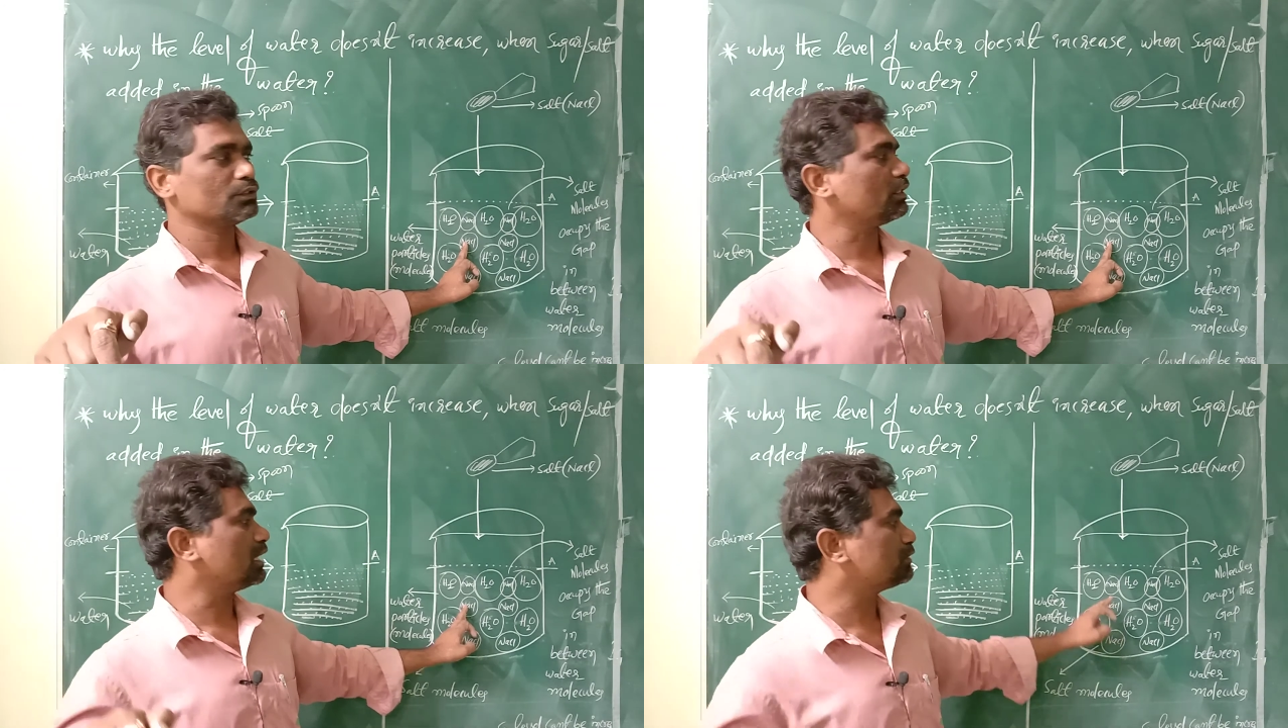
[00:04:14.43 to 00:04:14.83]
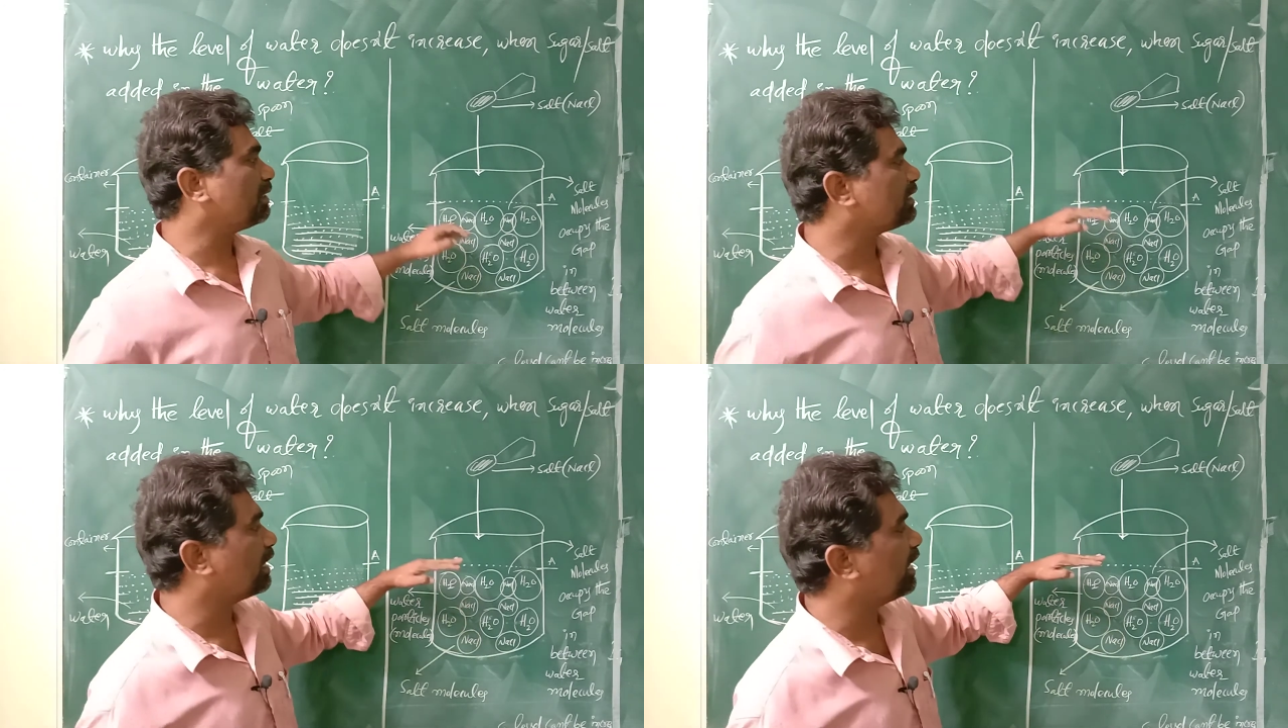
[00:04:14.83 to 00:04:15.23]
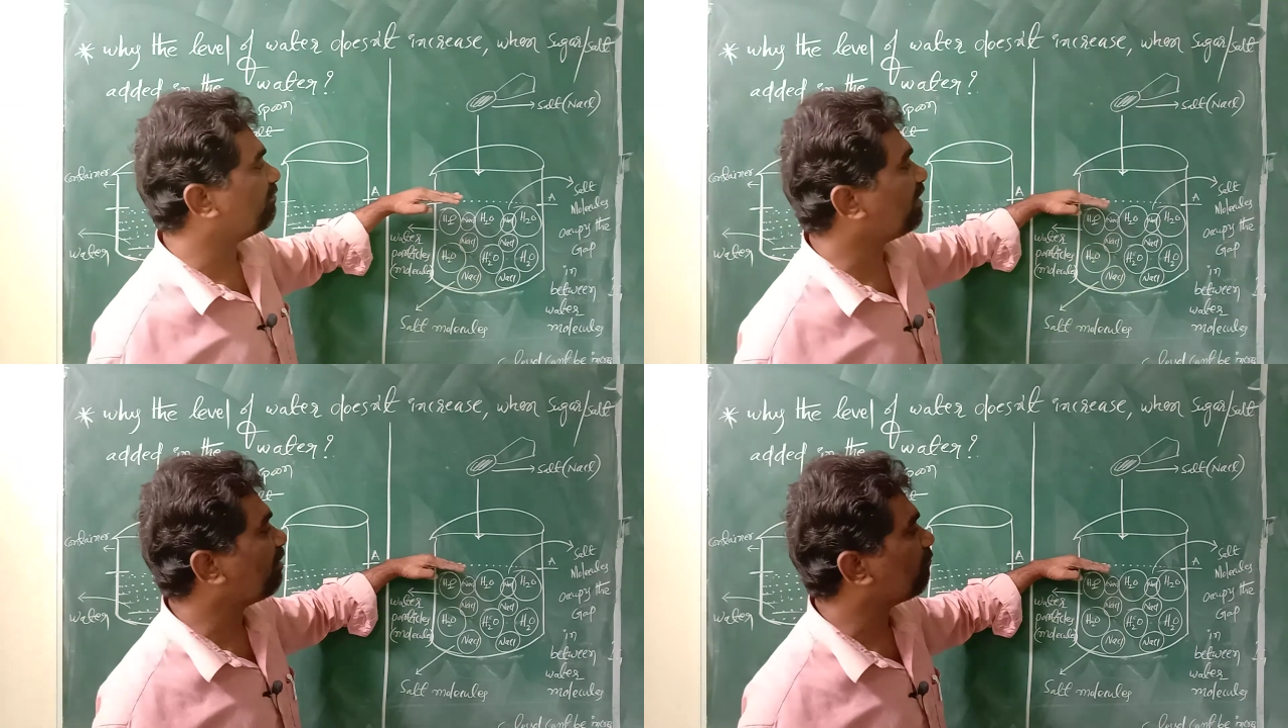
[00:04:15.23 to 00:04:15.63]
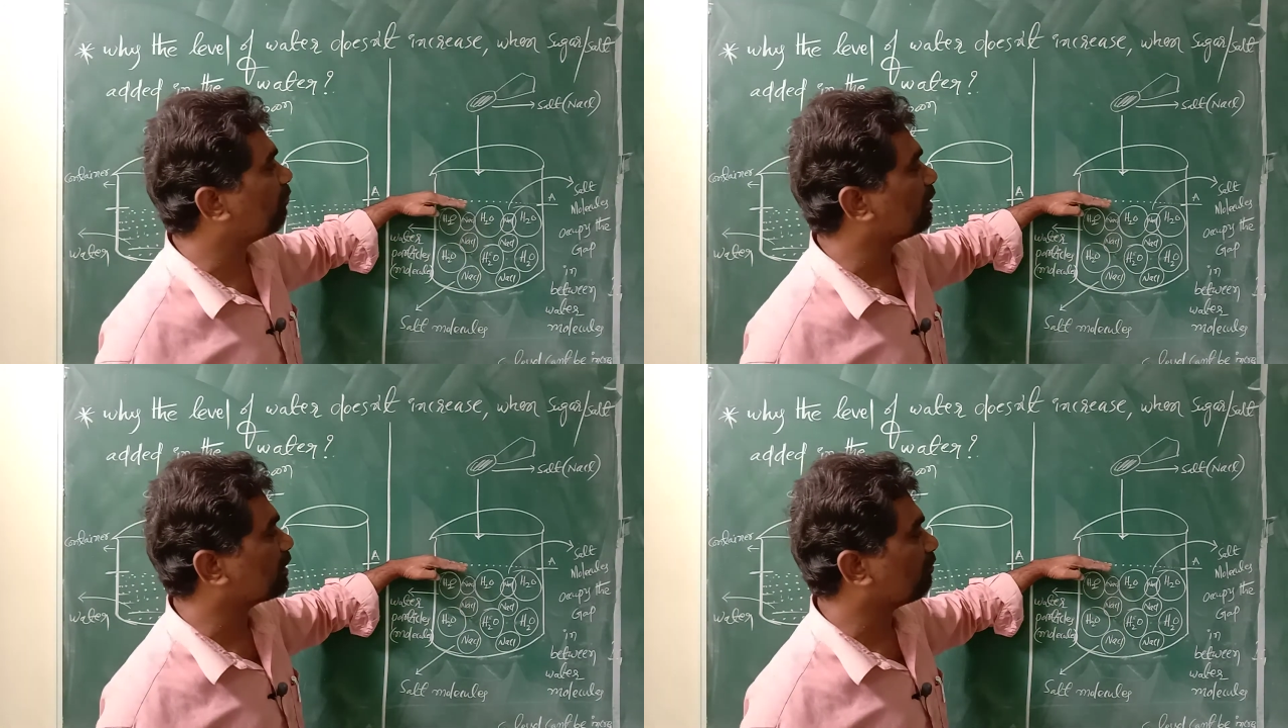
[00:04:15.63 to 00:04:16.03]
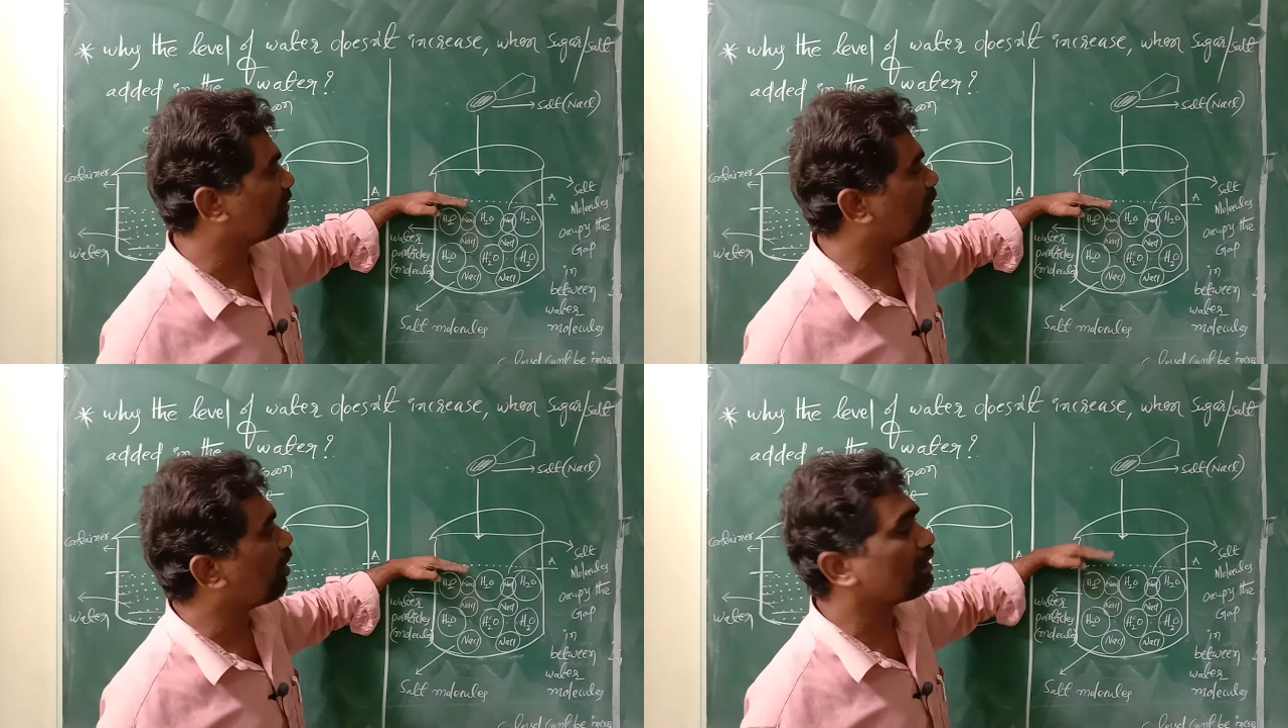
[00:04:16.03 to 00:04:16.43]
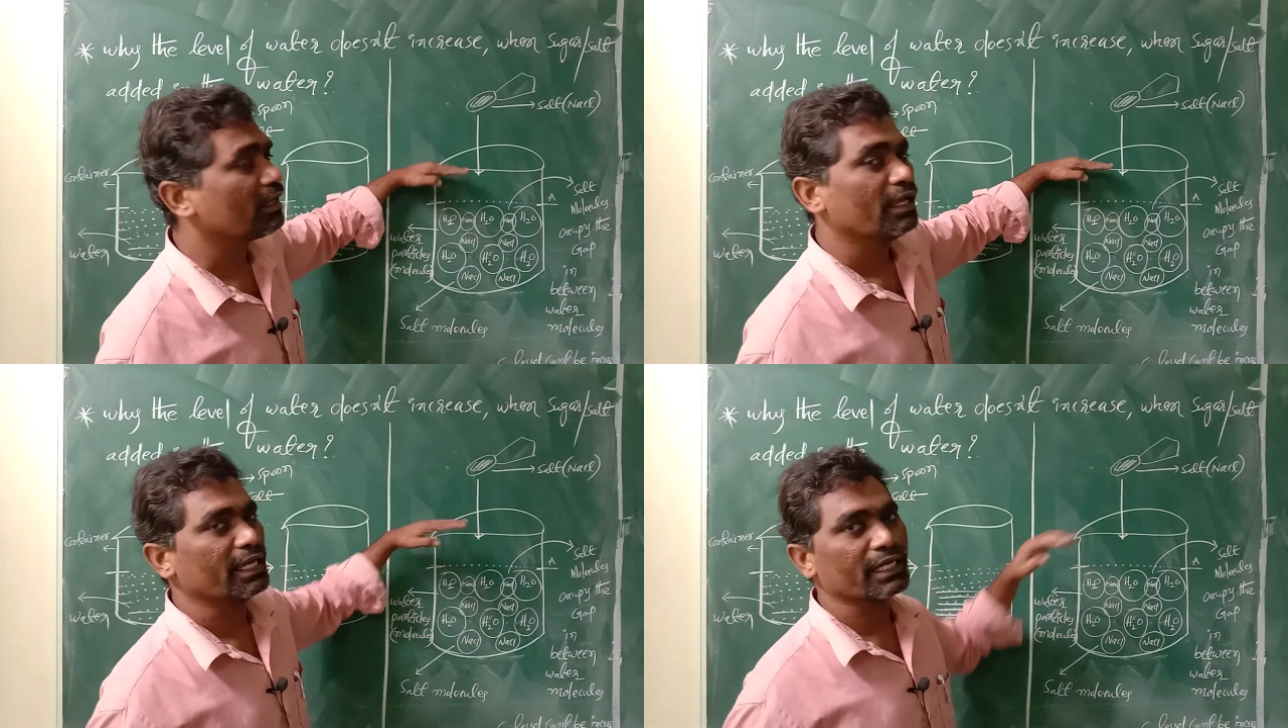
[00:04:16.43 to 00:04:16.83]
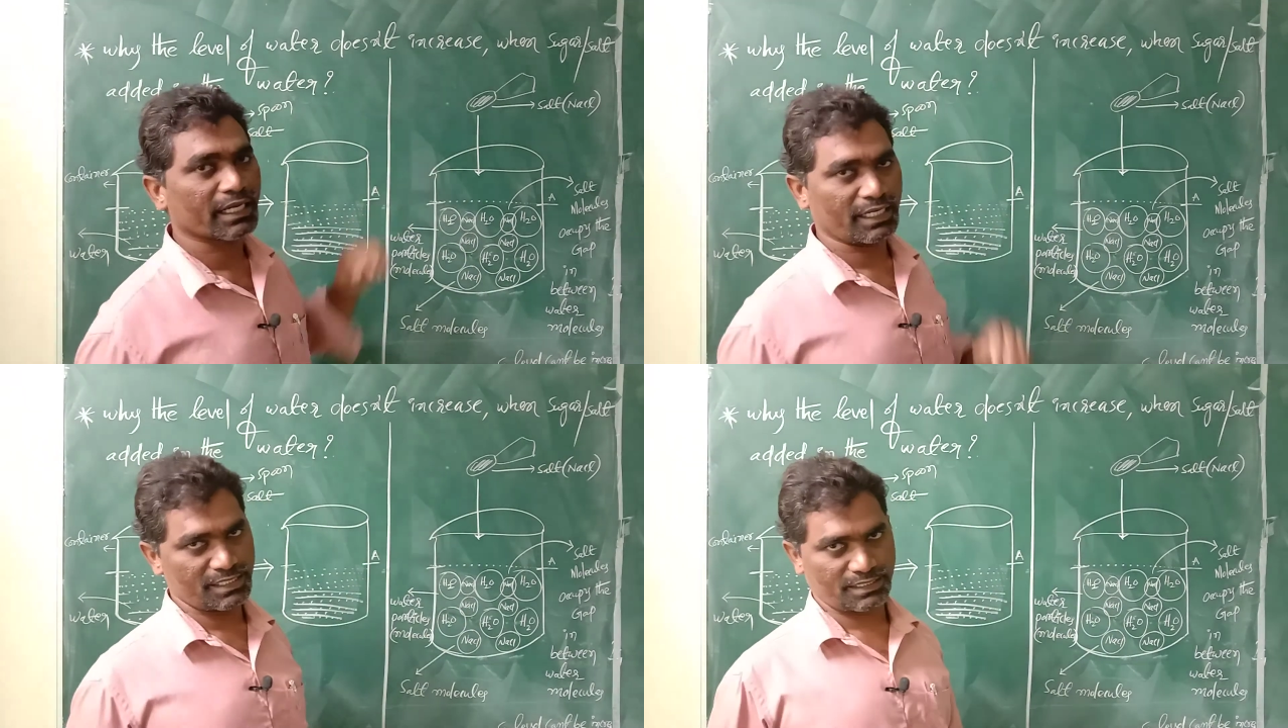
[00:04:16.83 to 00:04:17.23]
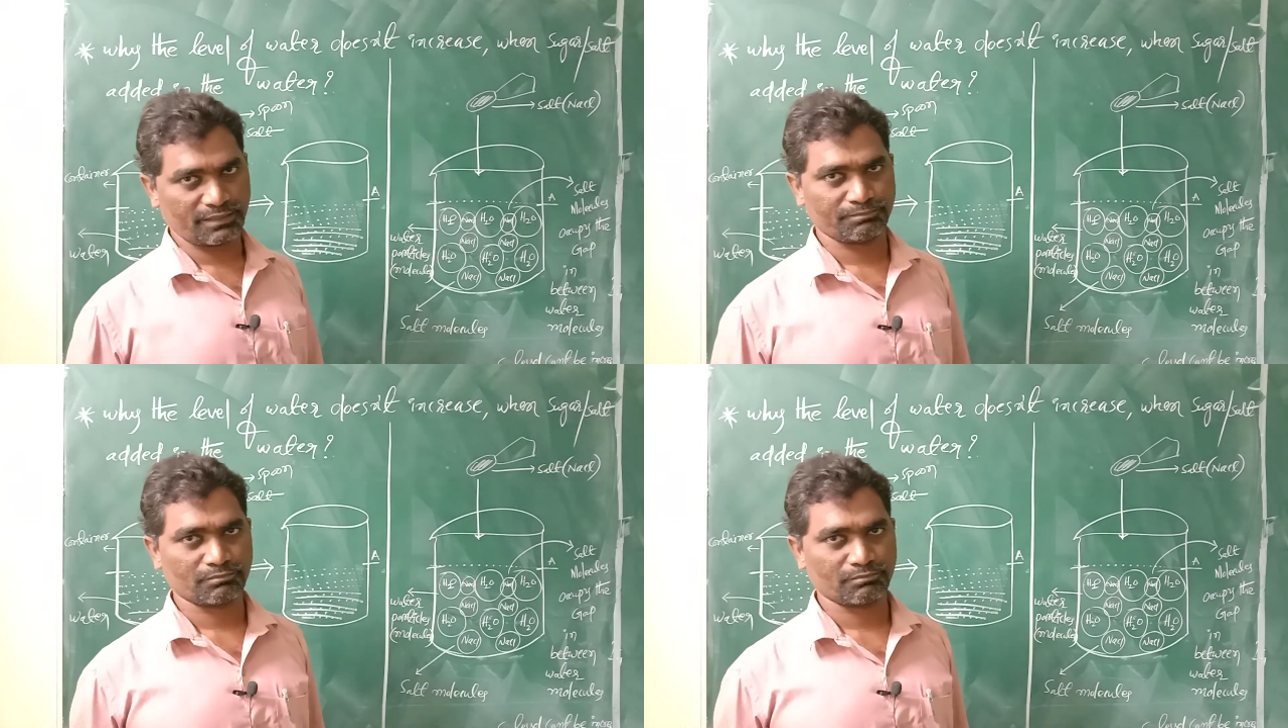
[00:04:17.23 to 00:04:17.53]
So that's why the level of water will not increase.